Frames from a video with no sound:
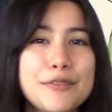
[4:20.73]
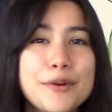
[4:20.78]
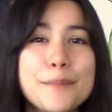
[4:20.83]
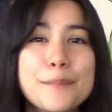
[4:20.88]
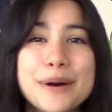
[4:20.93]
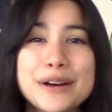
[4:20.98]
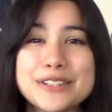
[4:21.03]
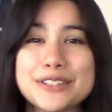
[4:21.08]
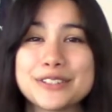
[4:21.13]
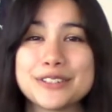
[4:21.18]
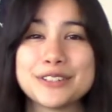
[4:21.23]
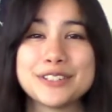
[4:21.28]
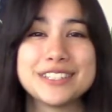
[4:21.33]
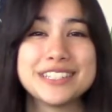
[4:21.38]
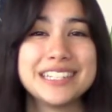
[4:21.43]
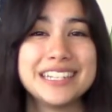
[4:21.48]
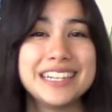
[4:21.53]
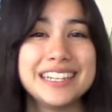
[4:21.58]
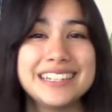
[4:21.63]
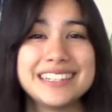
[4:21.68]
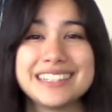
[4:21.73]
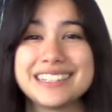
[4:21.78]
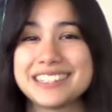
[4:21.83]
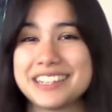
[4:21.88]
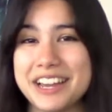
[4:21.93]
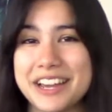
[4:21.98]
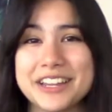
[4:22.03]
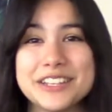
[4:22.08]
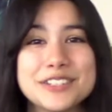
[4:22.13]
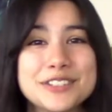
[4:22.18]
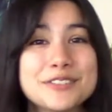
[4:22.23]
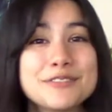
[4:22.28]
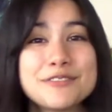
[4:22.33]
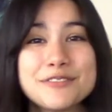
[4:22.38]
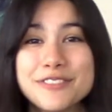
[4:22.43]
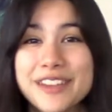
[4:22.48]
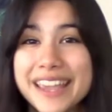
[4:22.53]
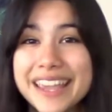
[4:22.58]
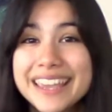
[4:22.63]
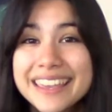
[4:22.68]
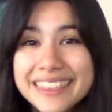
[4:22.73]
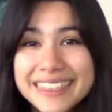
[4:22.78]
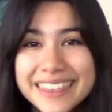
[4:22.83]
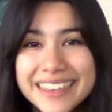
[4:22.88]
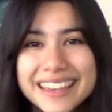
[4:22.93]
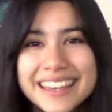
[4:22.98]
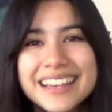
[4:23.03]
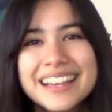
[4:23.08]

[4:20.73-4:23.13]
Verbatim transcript: a mustard seed-sized faith